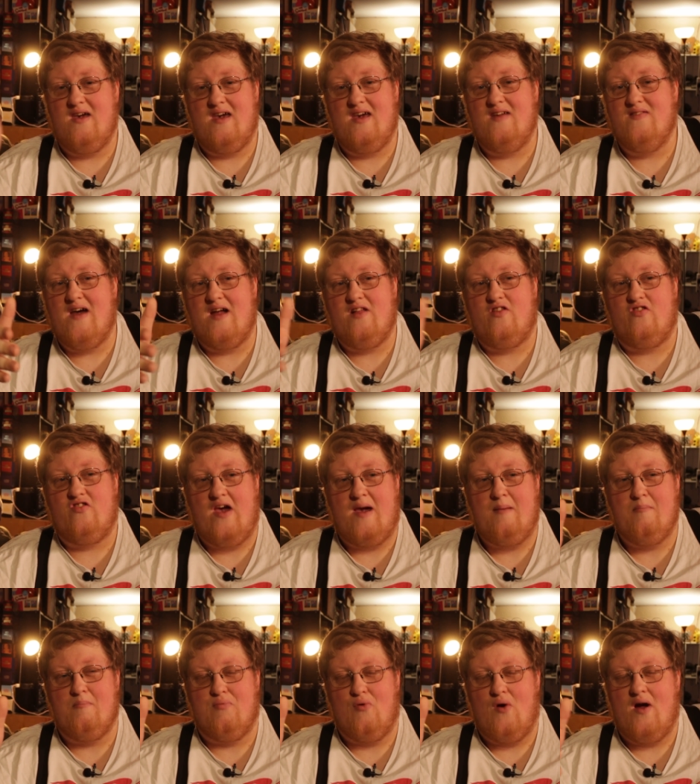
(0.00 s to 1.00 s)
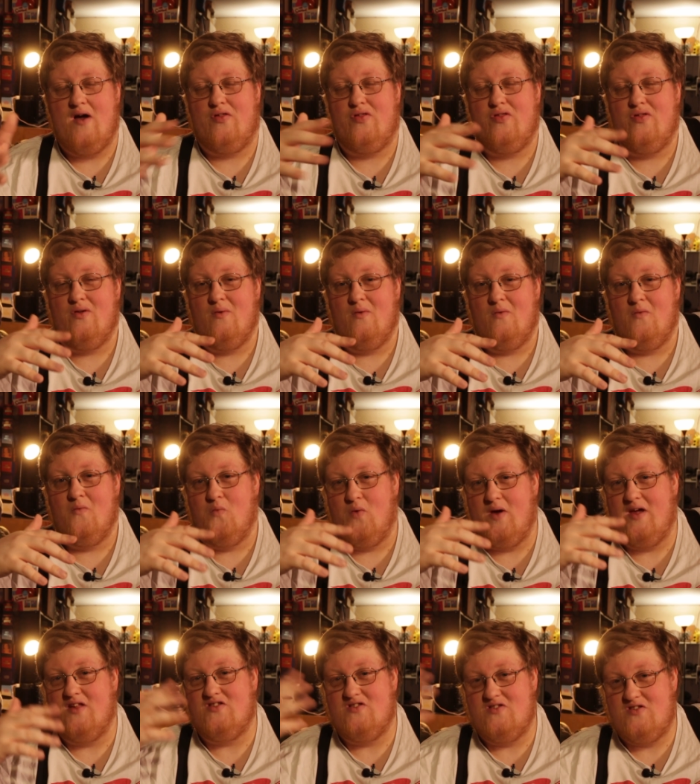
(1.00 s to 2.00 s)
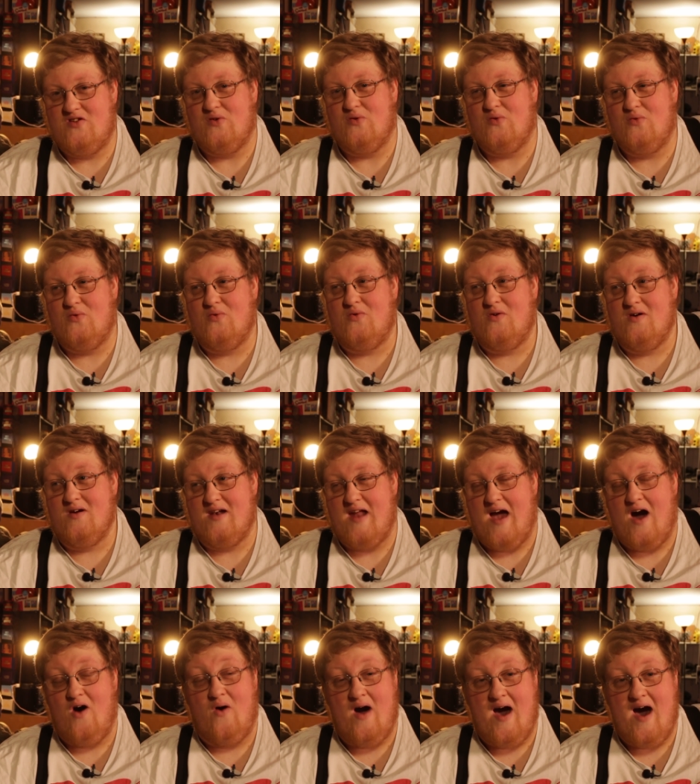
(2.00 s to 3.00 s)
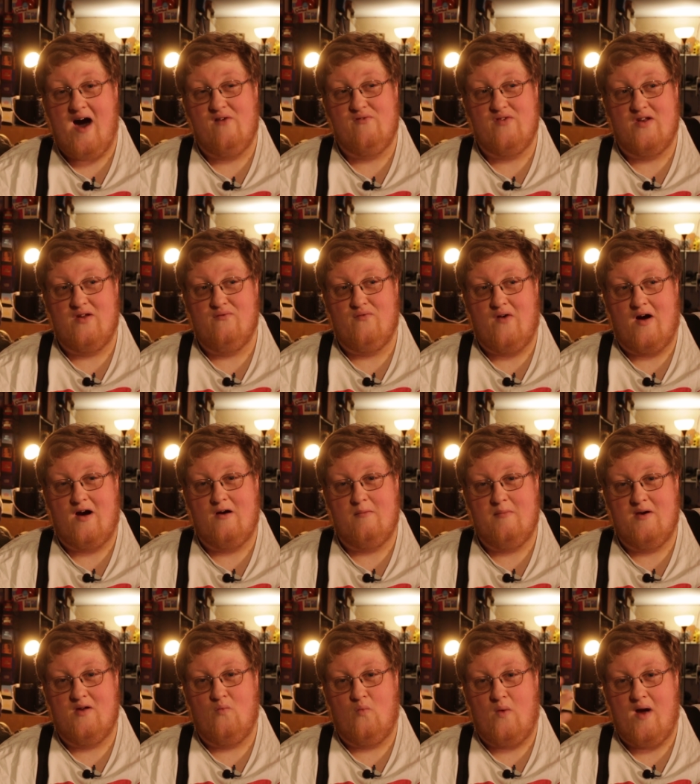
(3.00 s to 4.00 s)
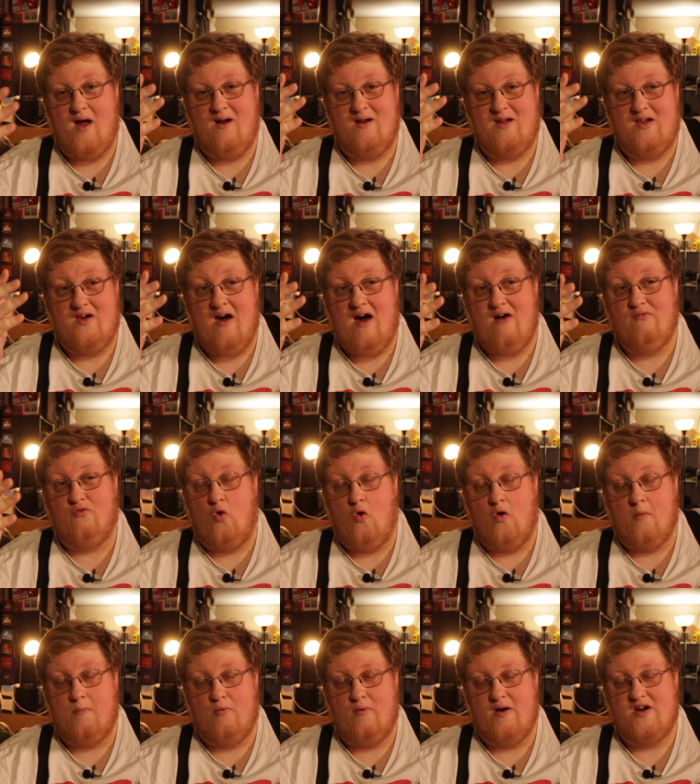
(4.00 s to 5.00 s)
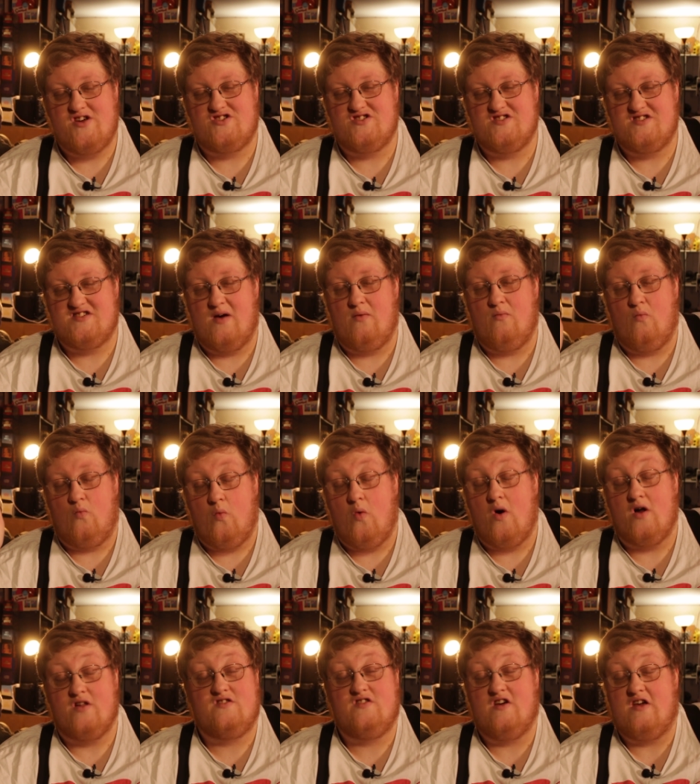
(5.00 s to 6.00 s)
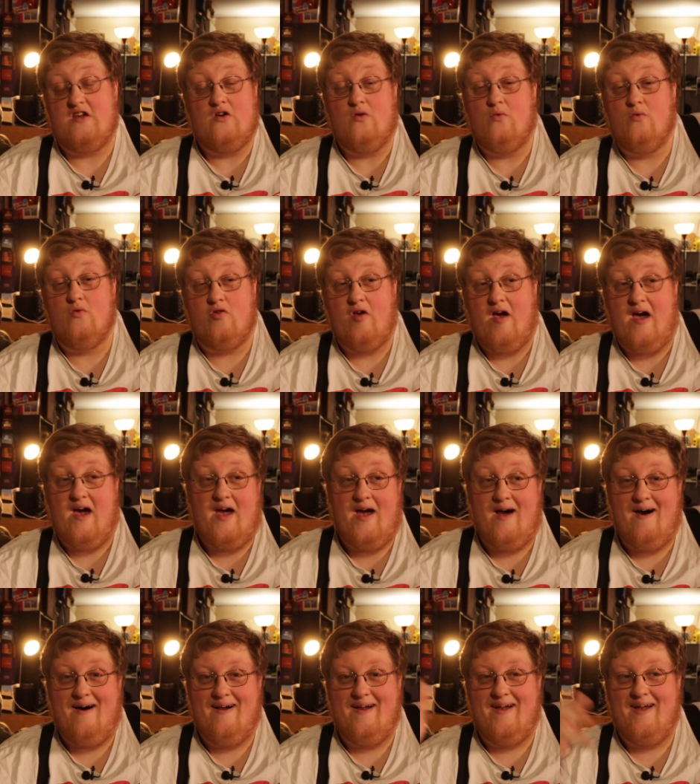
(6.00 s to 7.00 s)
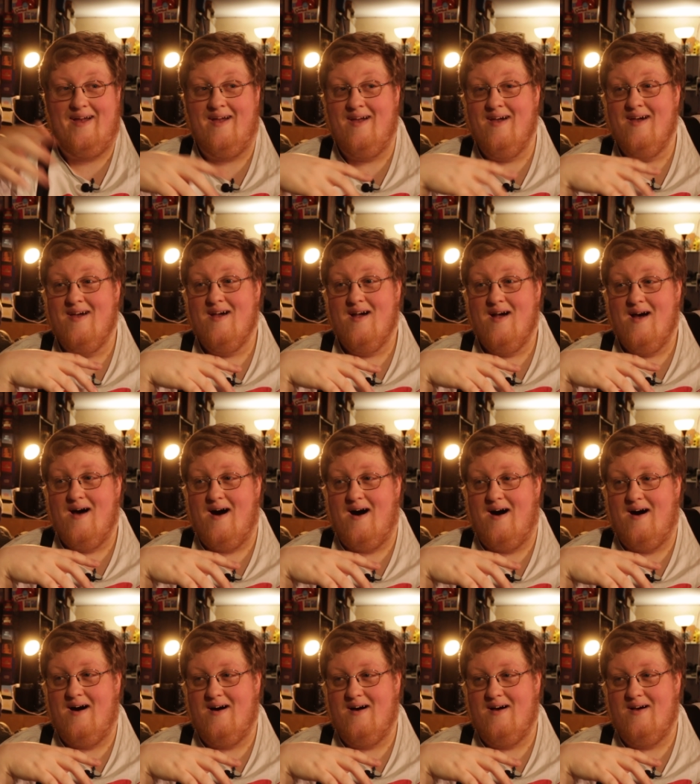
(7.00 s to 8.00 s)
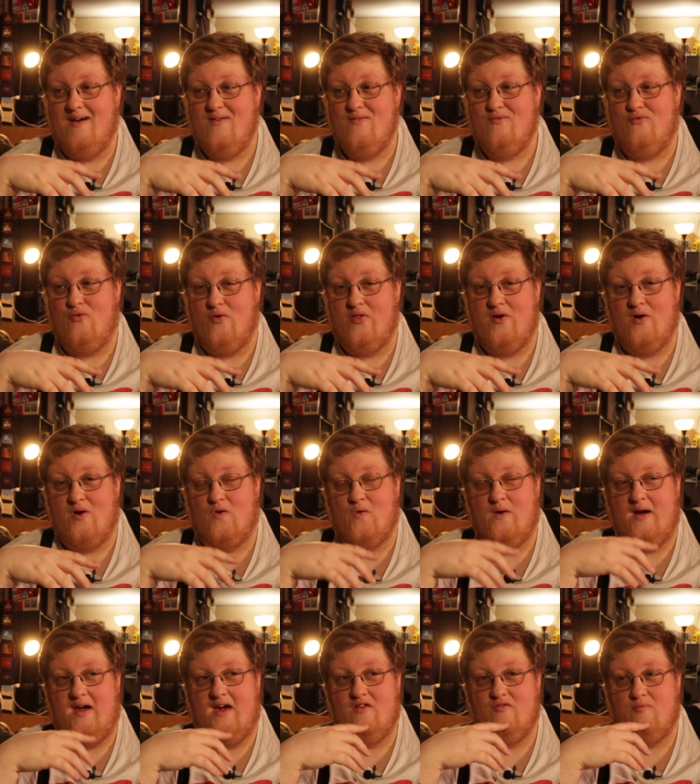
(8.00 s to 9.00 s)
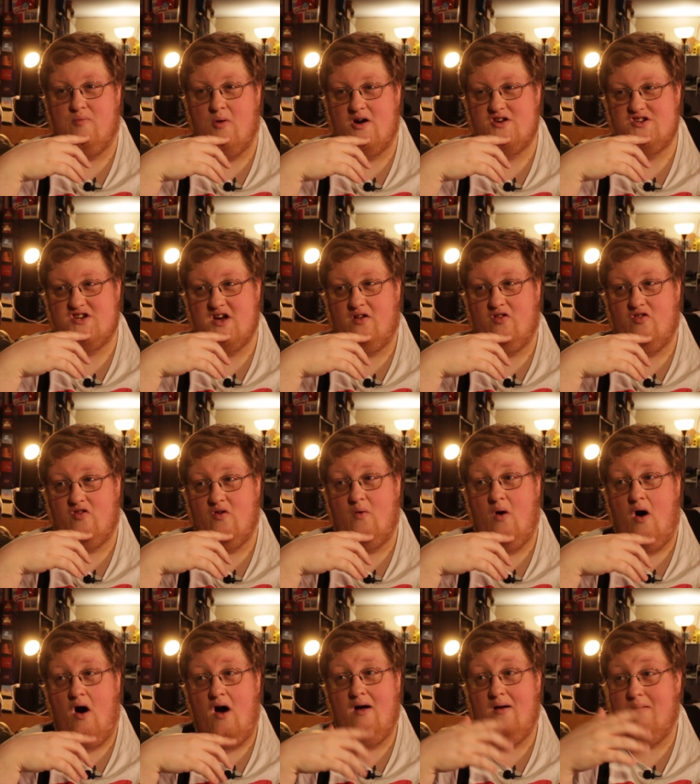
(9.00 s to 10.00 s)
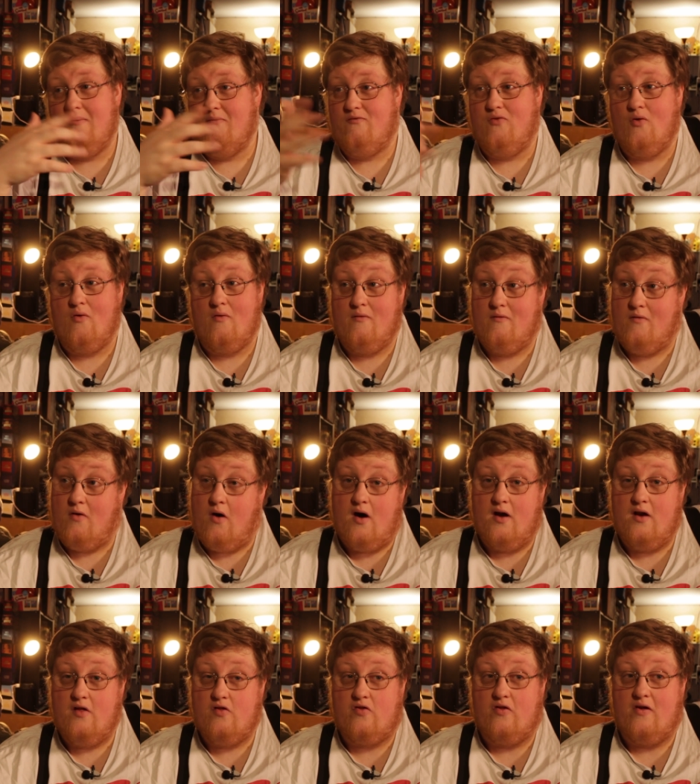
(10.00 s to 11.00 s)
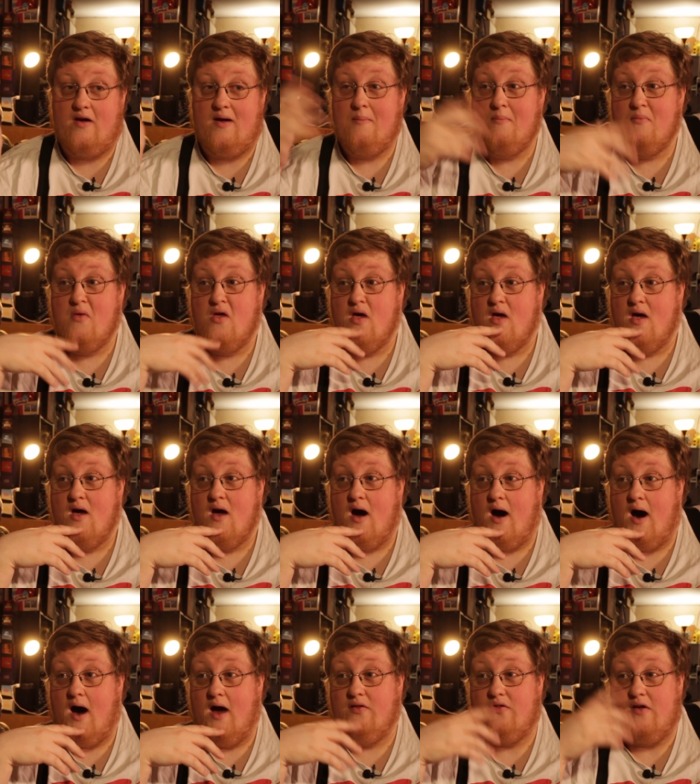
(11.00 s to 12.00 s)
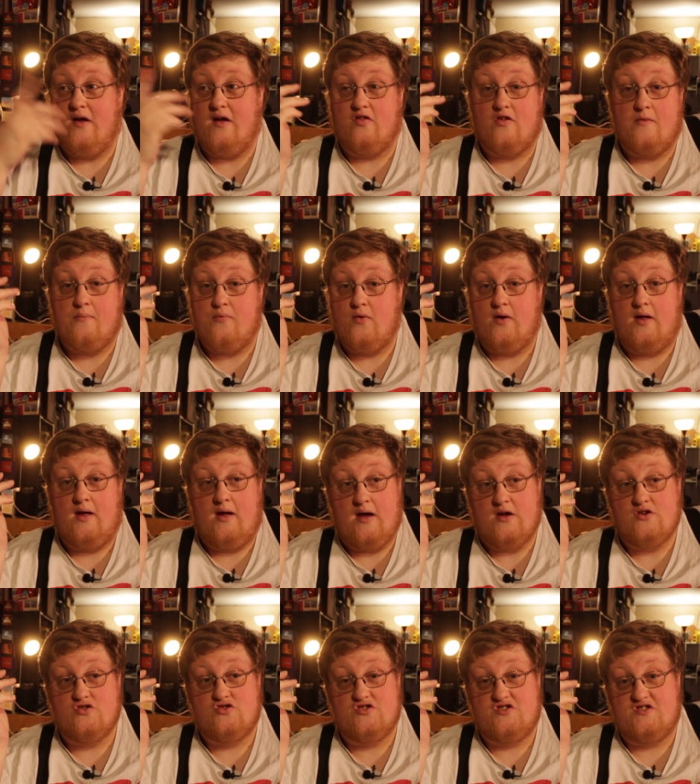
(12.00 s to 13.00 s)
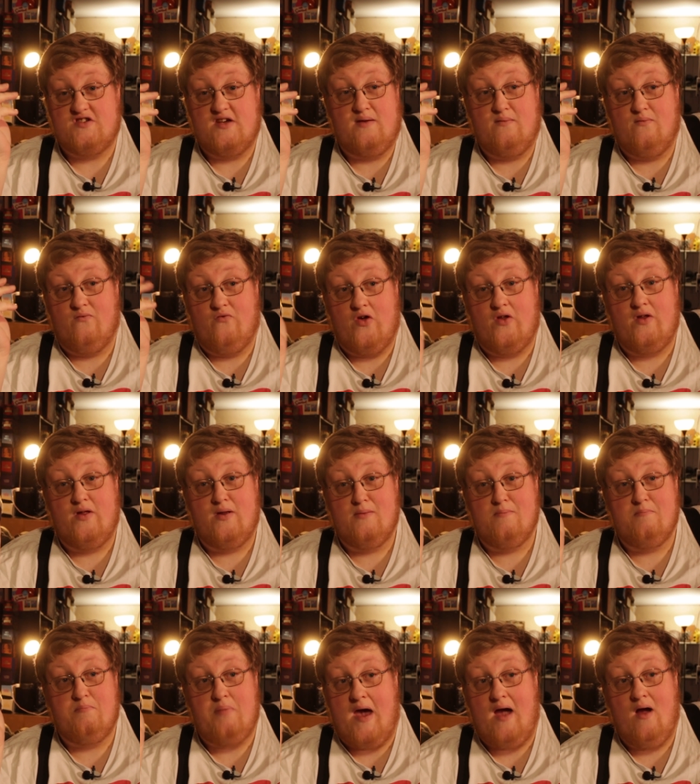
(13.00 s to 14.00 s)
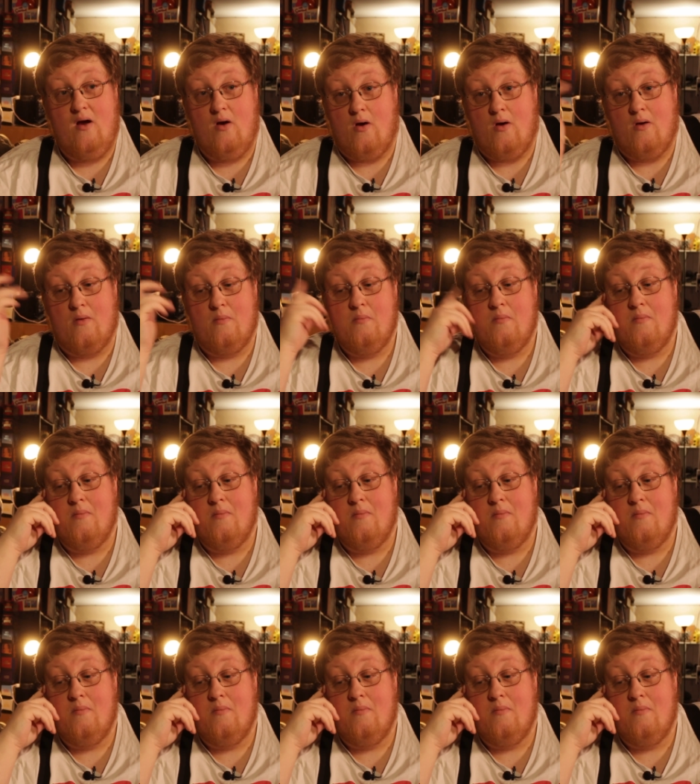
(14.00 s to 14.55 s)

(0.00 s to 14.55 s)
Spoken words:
in that same breath, we do now have an environment where you have corporations that want to use AI for their creative projects. So honestly, I think it's a pretty interesting villain pair